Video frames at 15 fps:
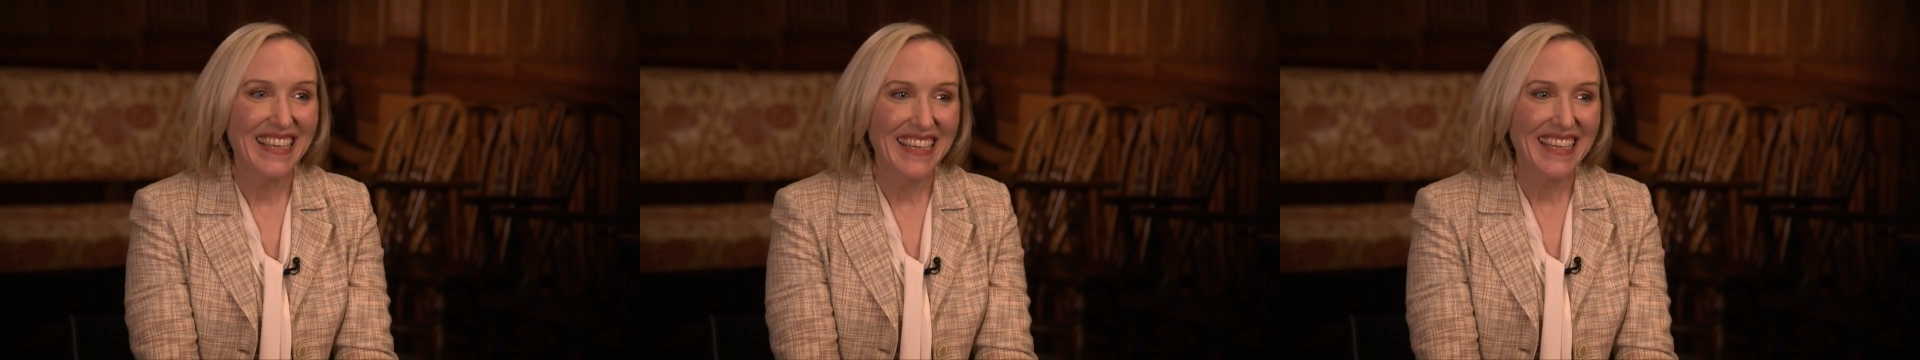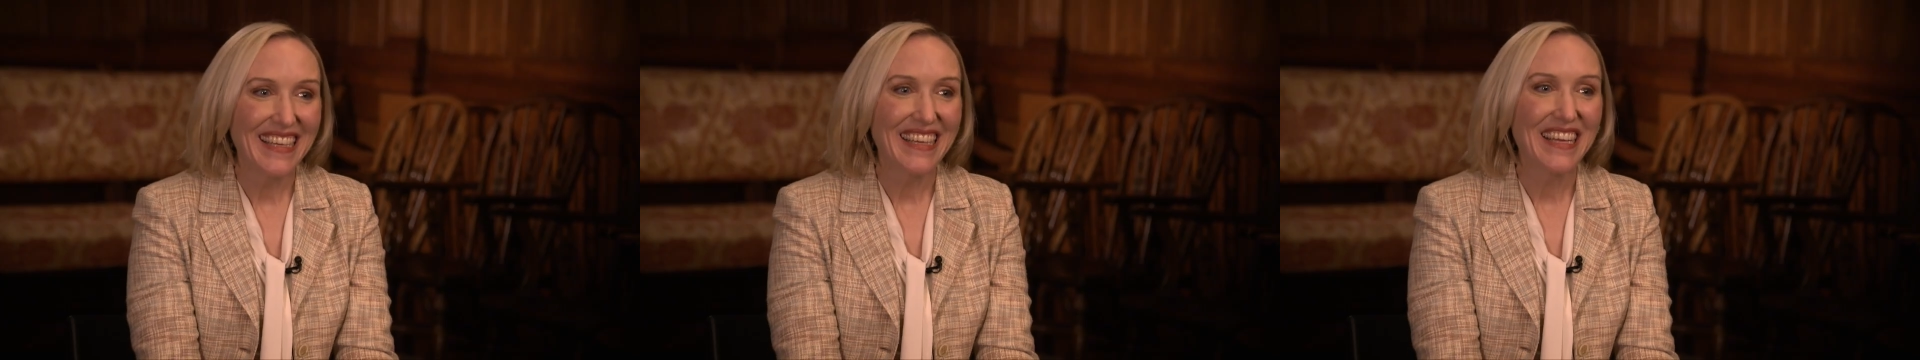
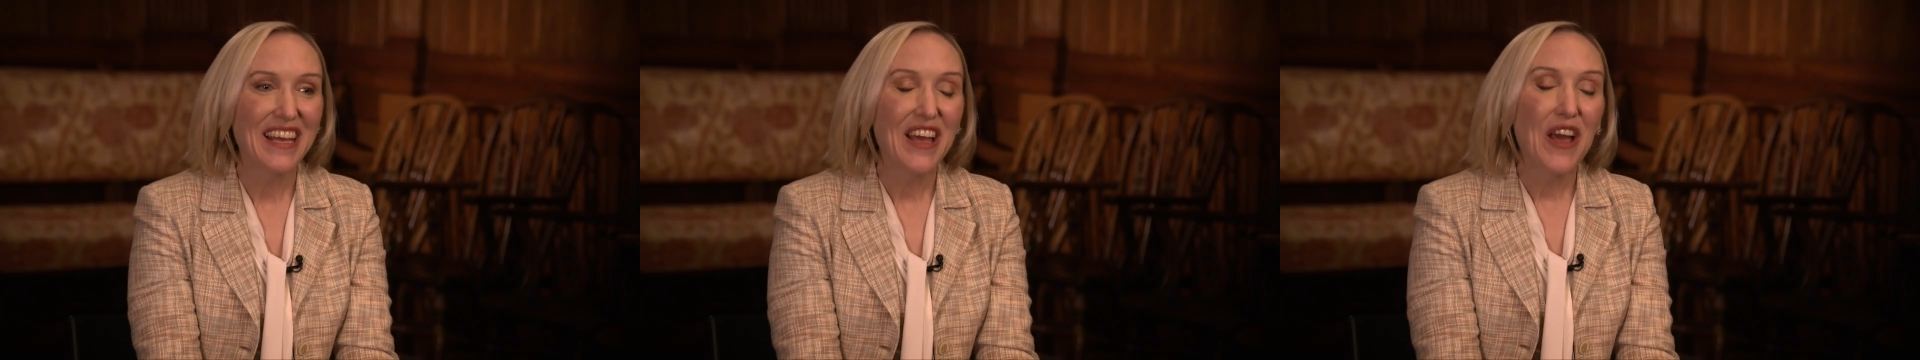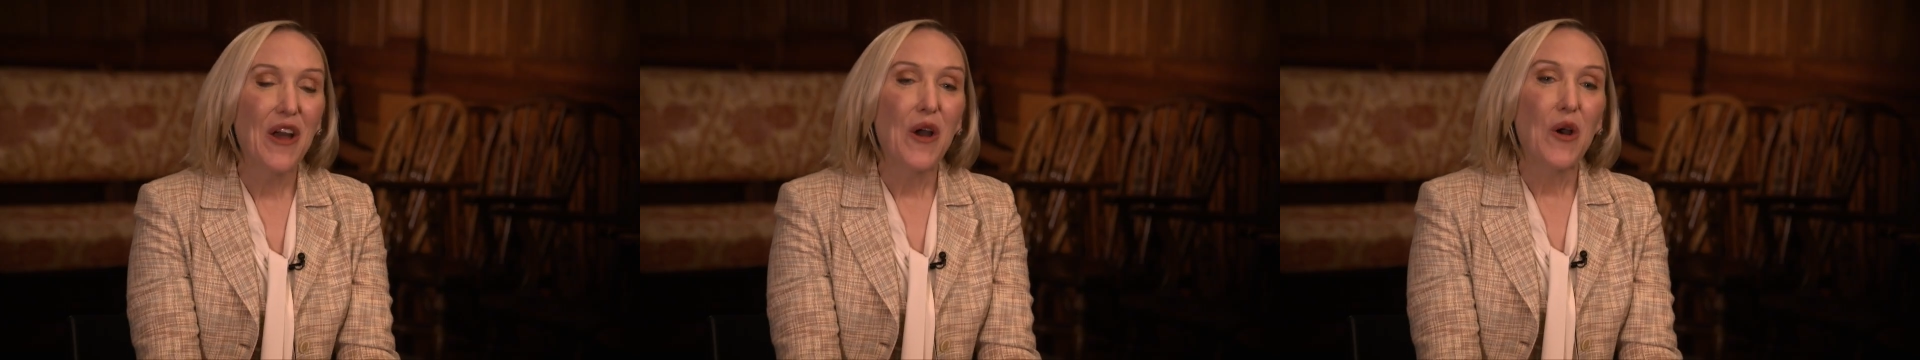
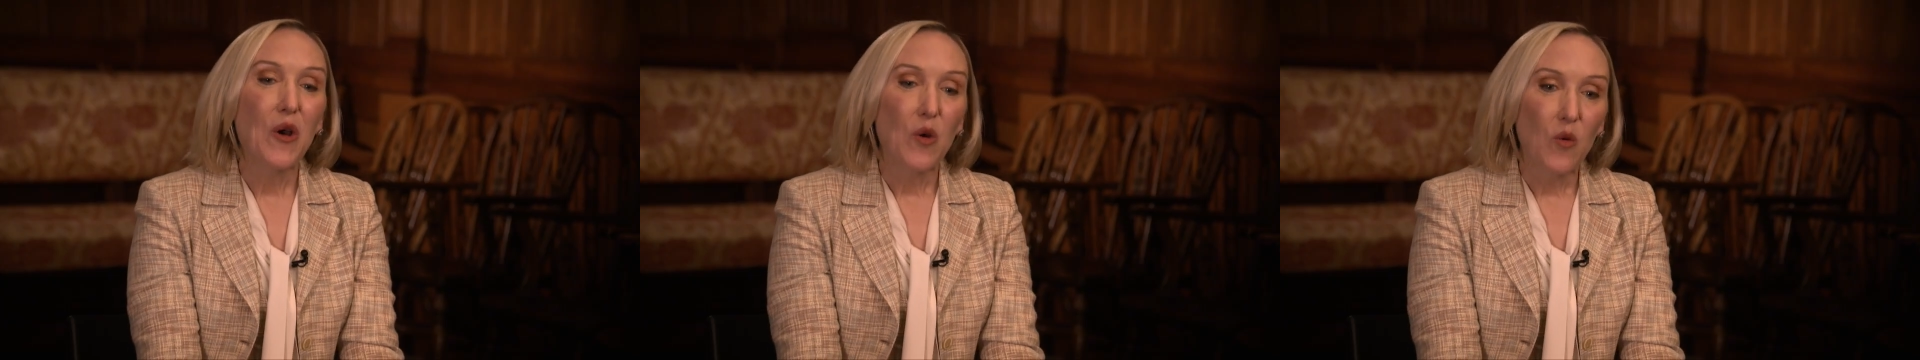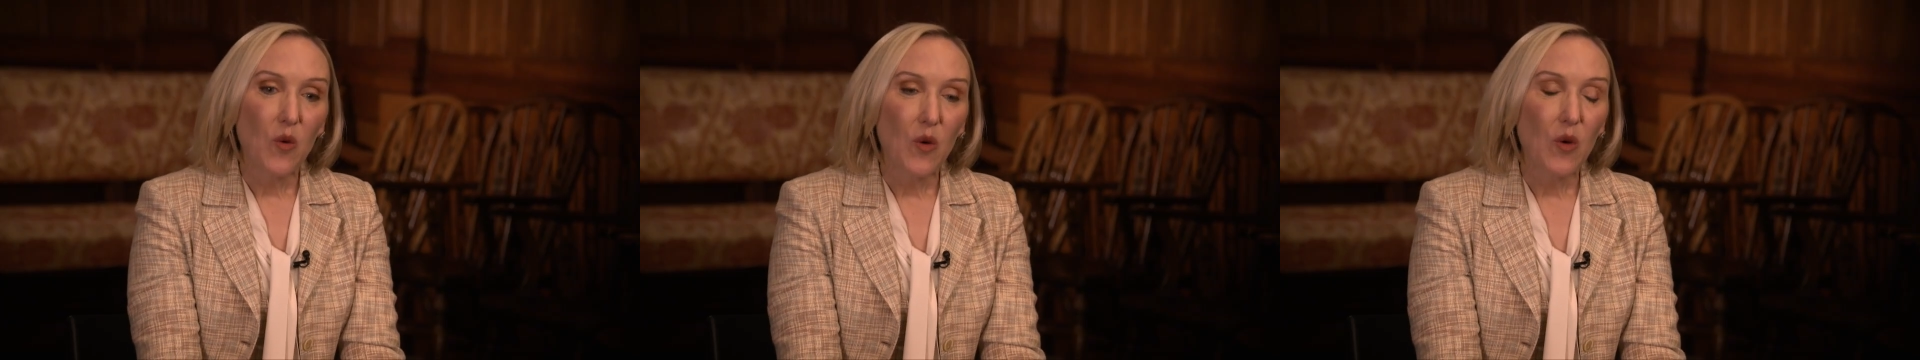others,
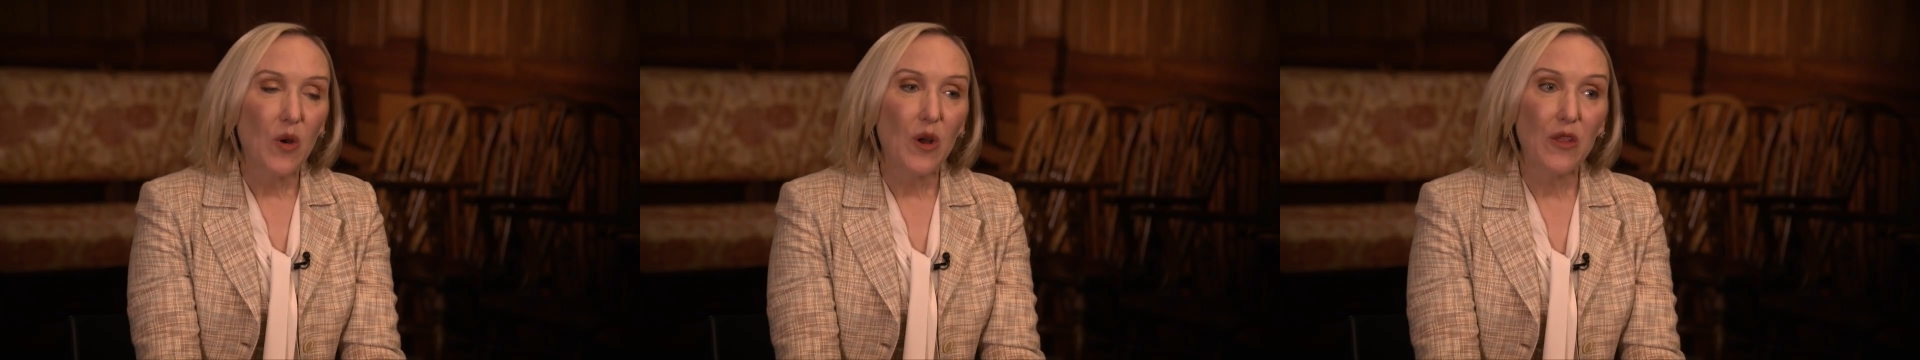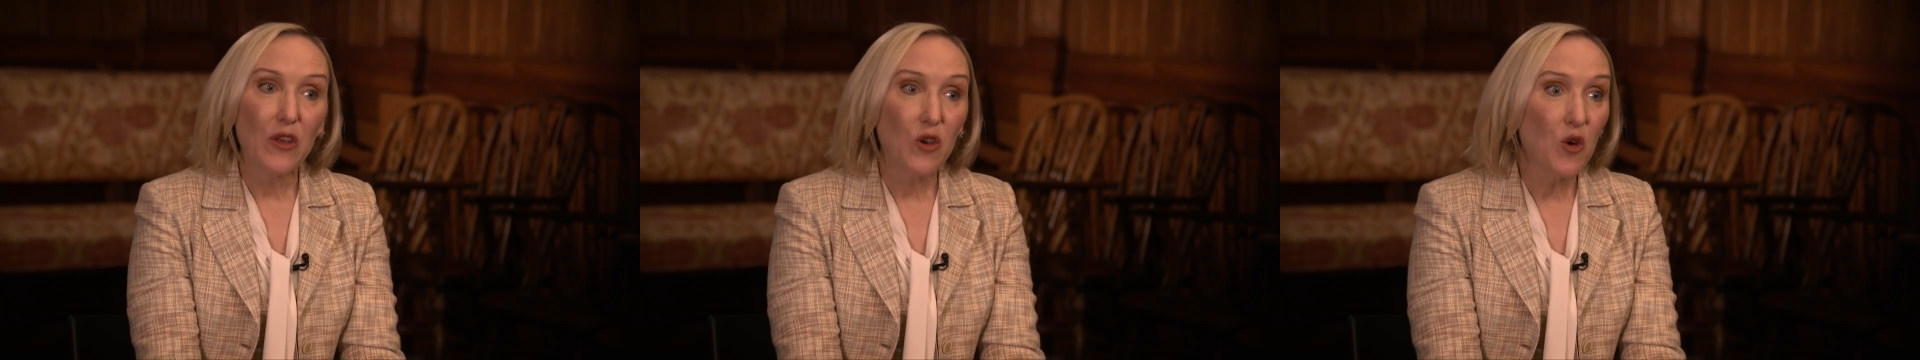other
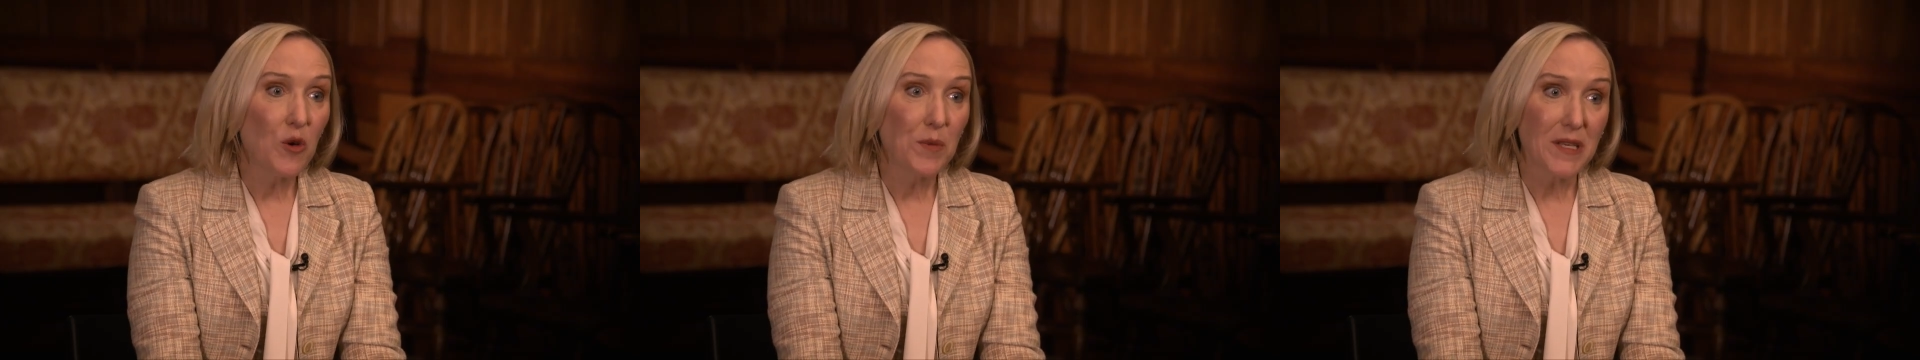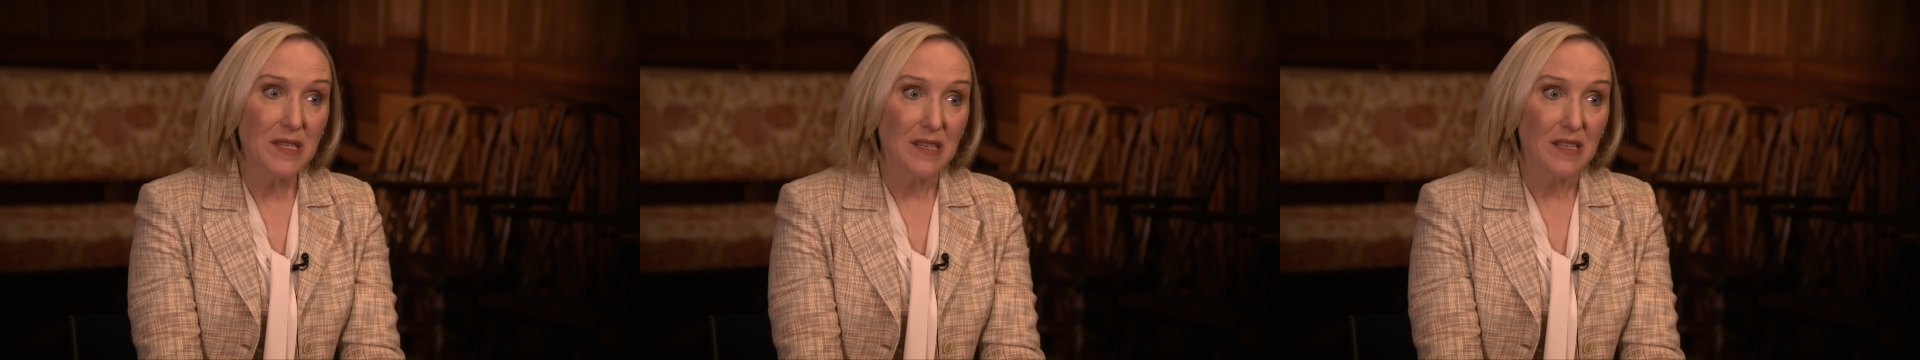things? The
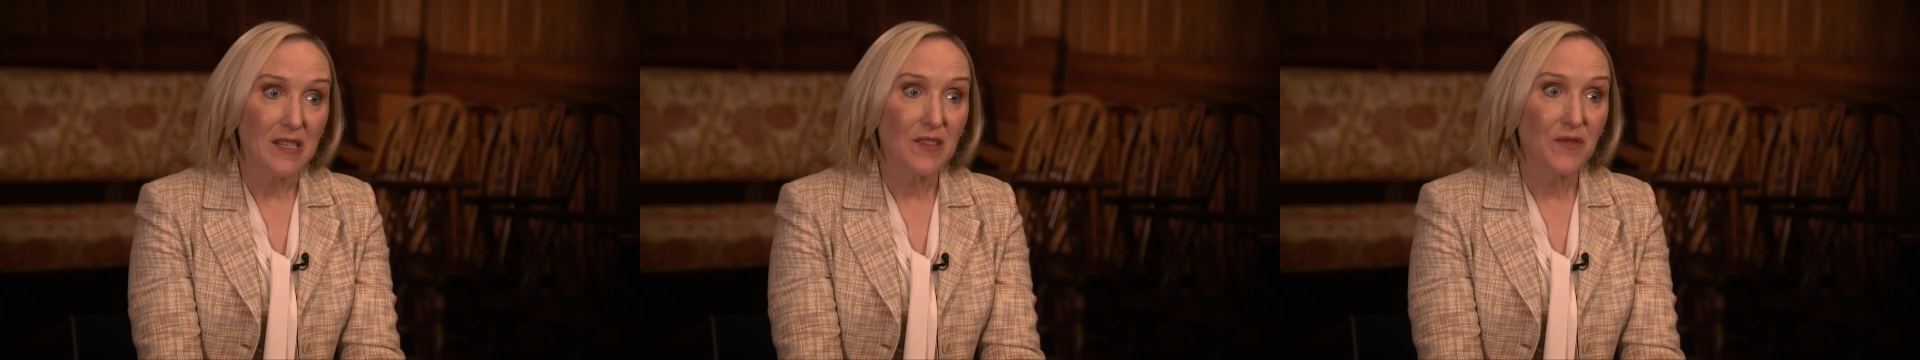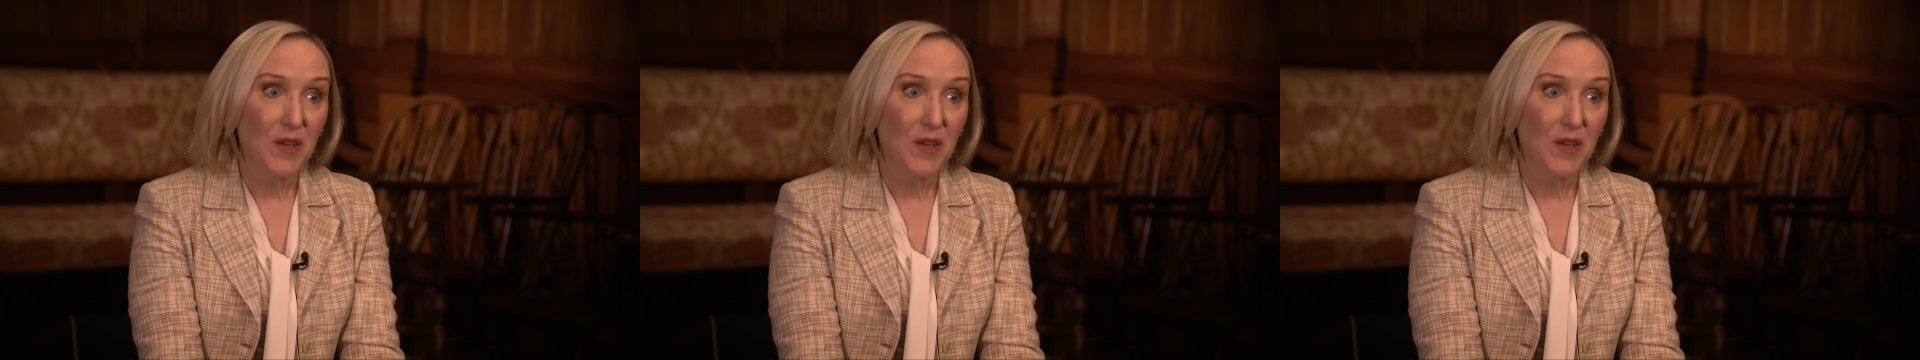core business